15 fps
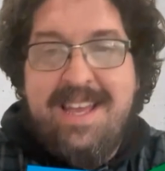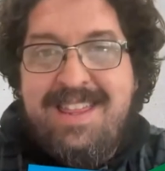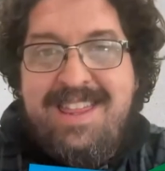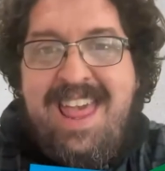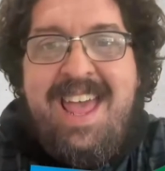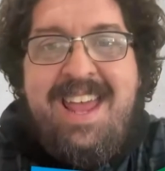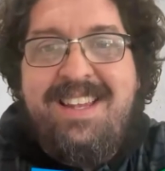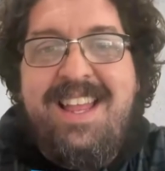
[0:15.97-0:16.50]

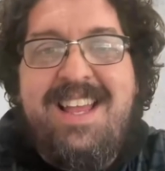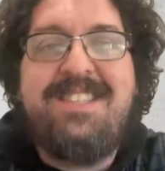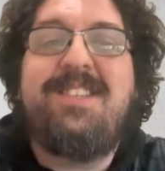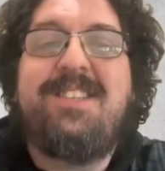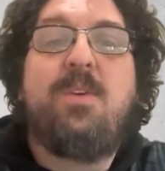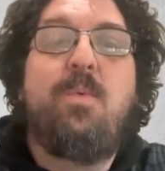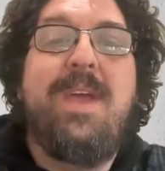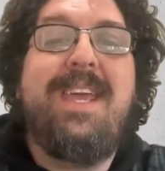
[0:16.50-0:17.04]
Then, less
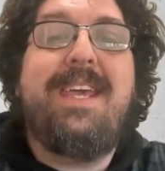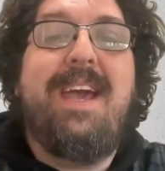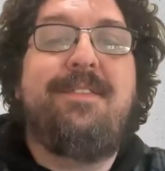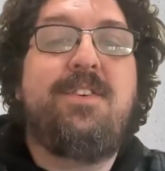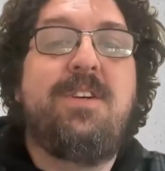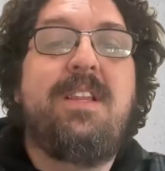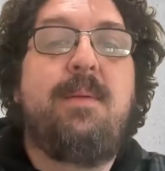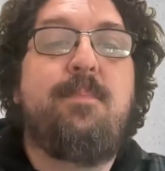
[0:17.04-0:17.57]
than a week
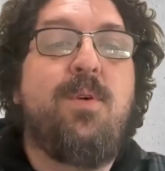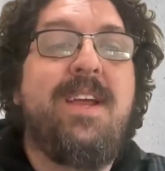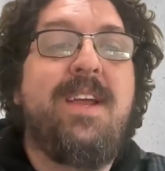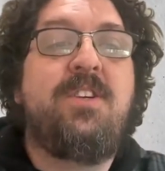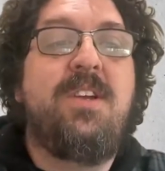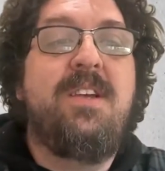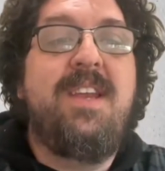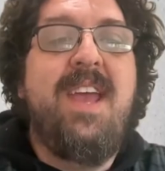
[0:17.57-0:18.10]
after
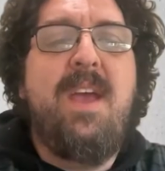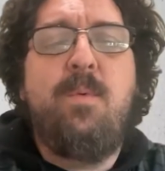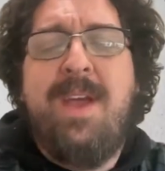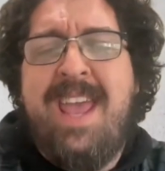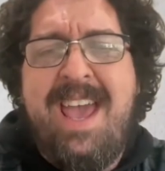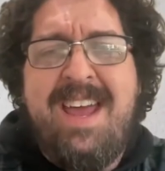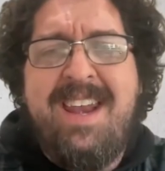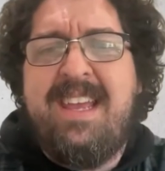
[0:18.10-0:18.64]
Liberation Day,
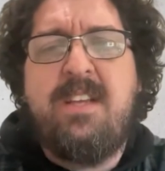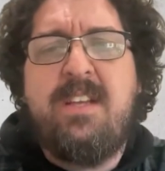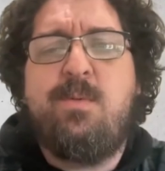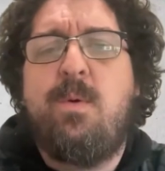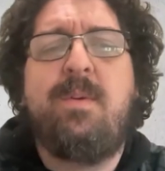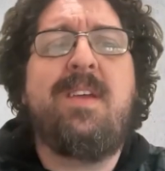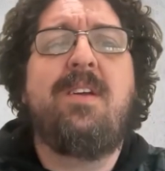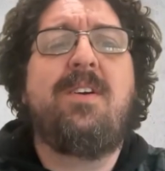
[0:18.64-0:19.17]
we had, I guess,
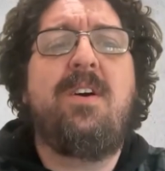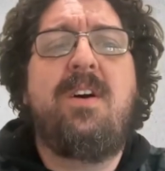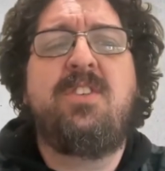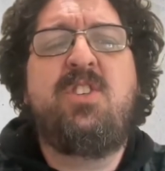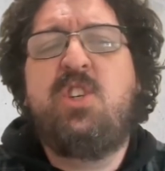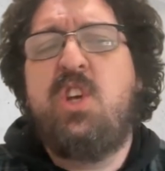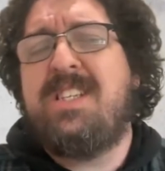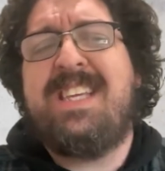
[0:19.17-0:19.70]
what we can call
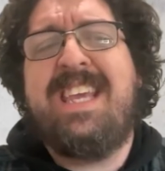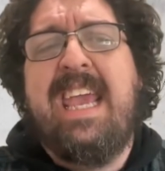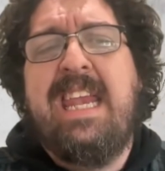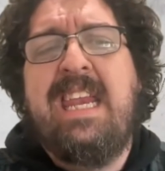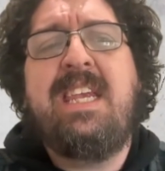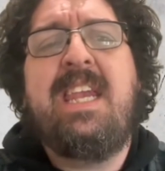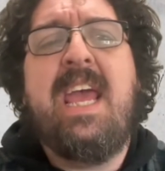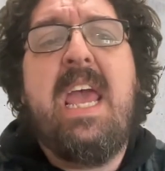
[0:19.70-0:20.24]
Just
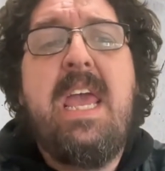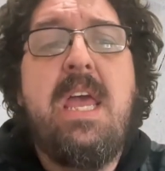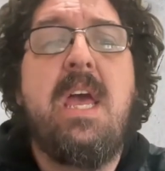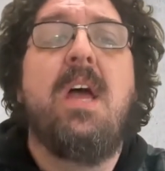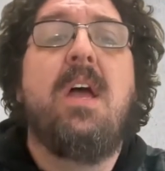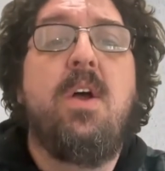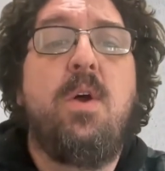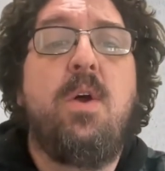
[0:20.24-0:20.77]
Kidding Day,
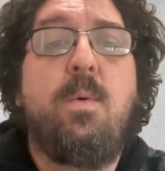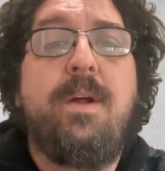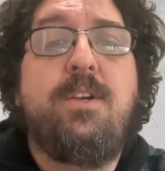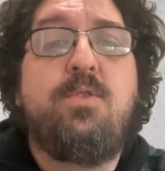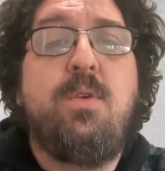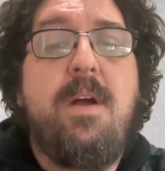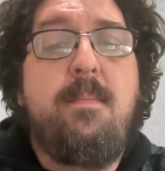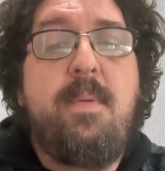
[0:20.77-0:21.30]
when
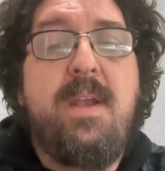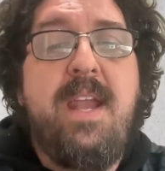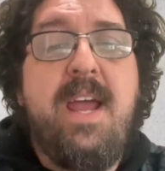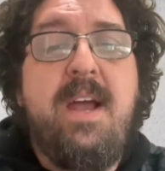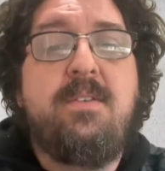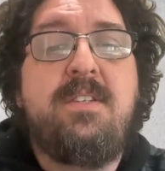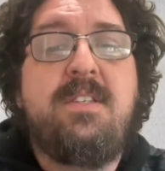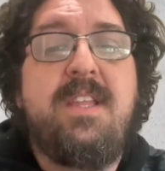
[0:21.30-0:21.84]
Trump
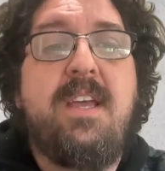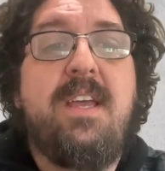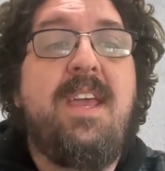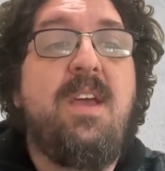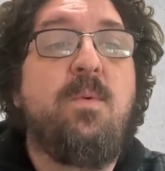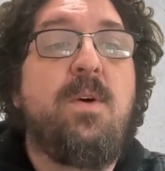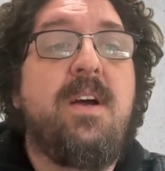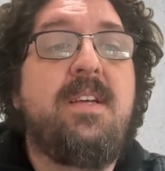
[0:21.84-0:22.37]
announced that
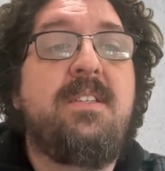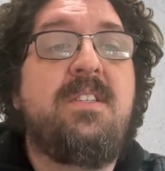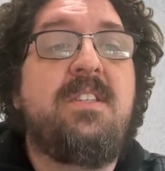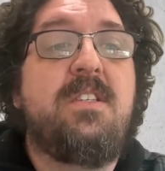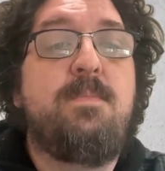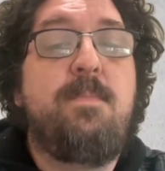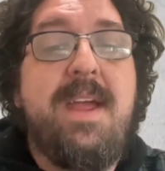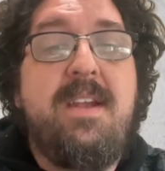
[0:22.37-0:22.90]
he was
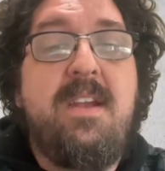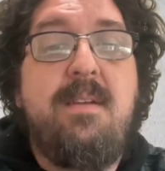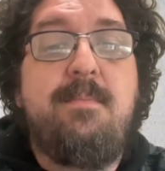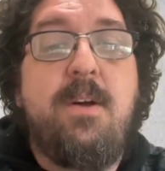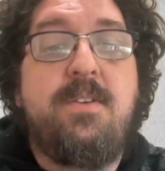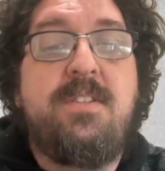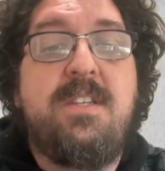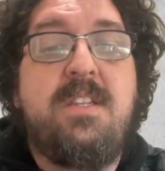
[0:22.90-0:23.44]
suspending
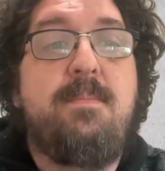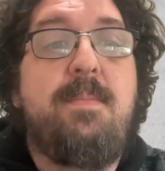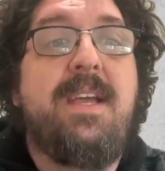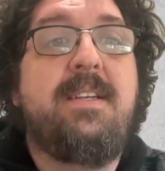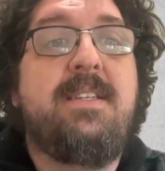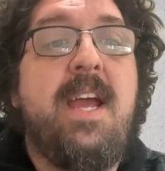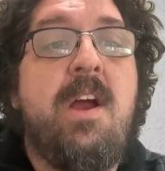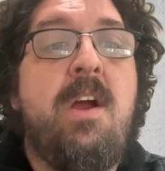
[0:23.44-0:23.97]
most of the
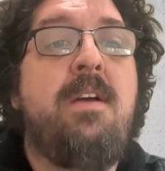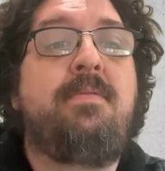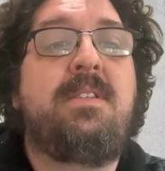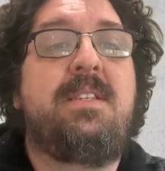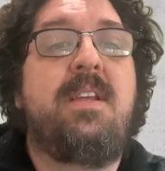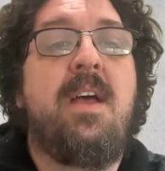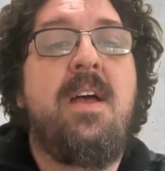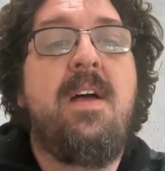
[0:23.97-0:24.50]
big
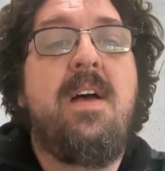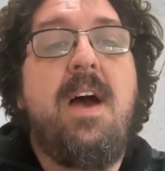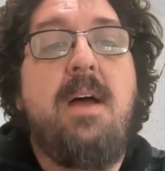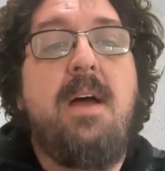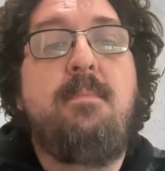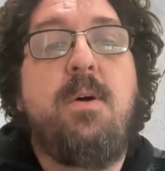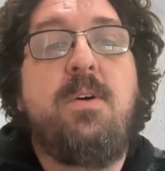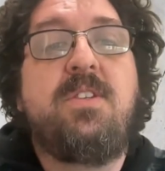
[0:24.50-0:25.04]
tariffs
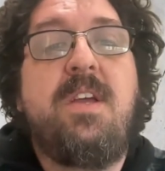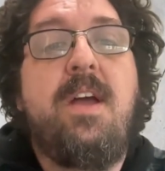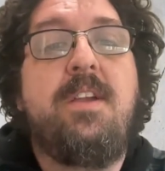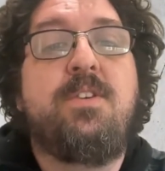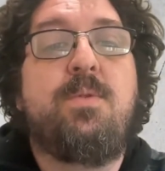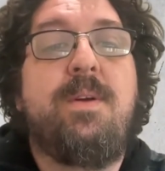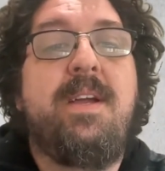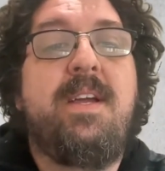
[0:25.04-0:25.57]
on most
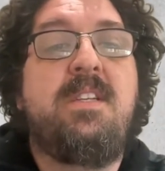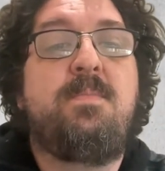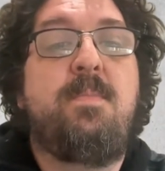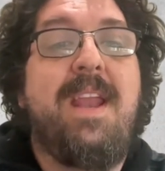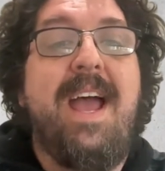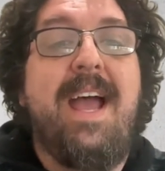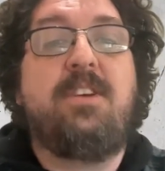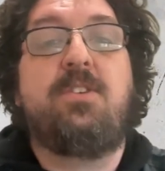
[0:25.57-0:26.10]
countries,
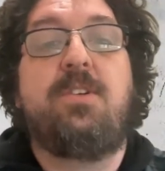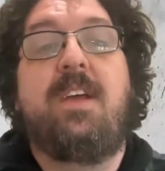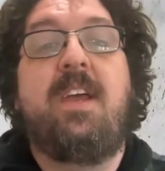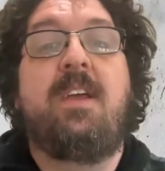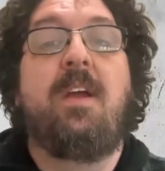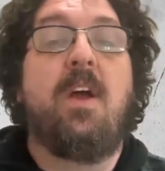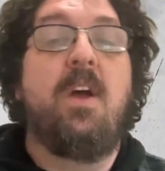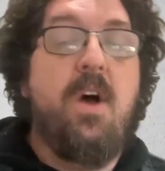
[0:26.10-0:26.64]
but
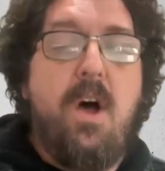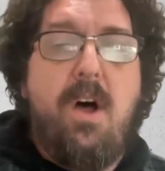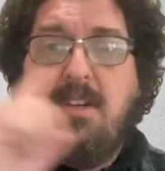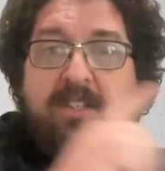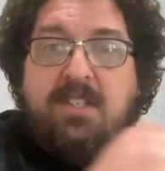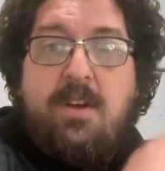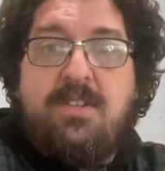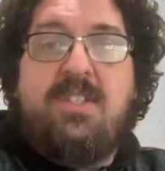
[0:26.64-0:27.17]
actually
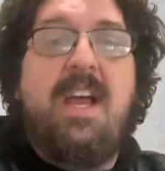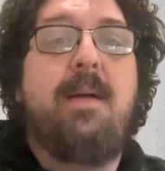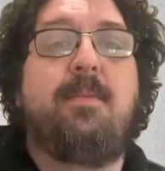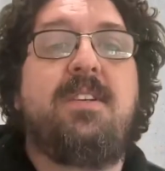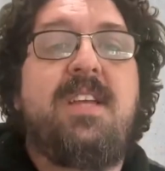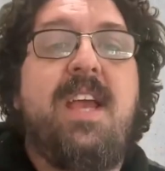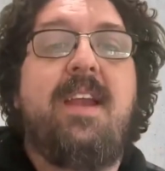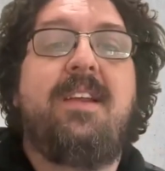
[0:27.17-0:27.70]
also
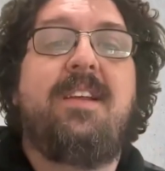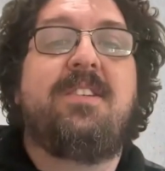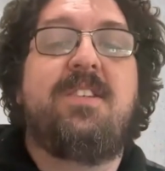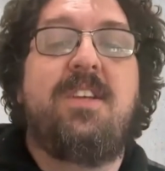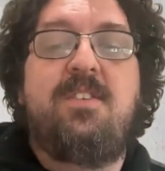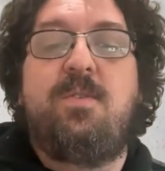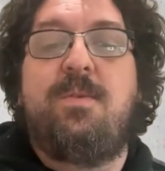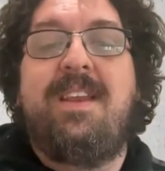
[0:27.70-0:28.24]

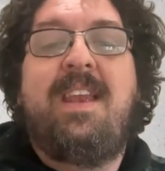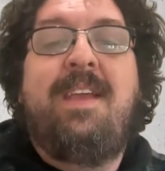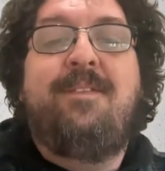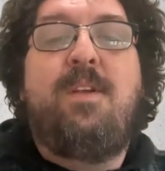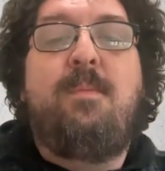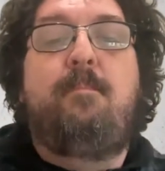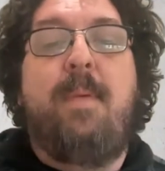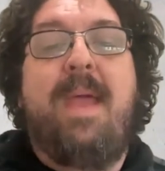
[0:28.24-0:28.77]
simultaneously doing an
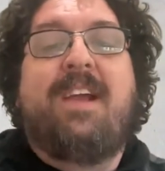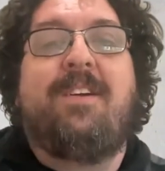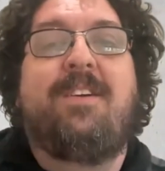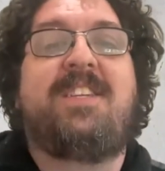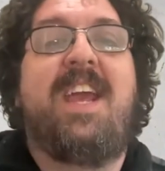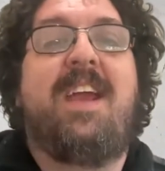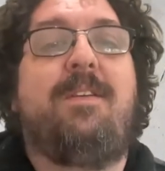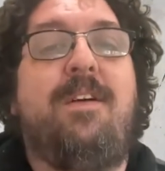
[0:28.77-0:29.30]
even bigger
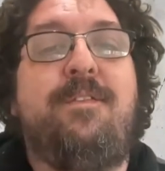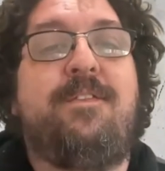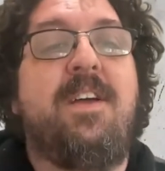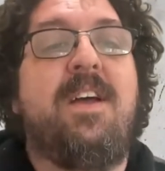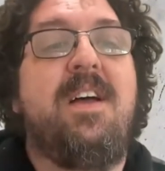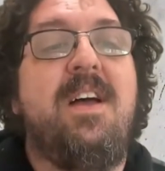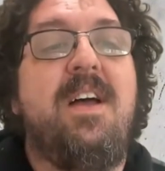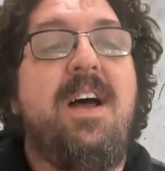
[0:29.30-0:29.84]
tariff
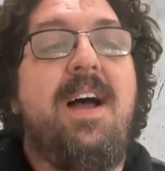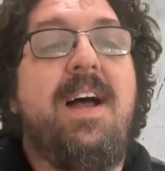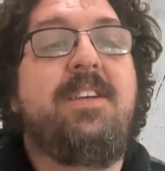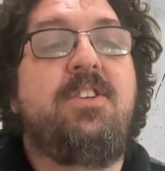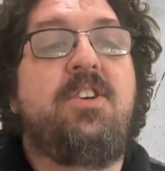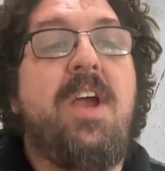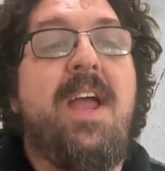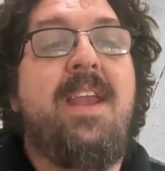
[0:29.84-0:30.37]

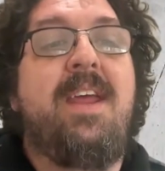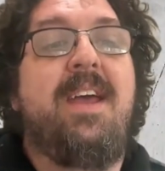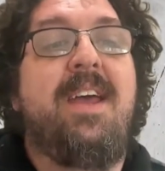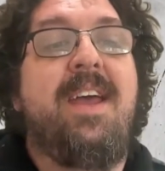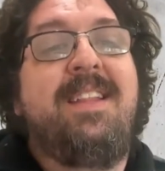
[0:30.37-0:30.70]
on China.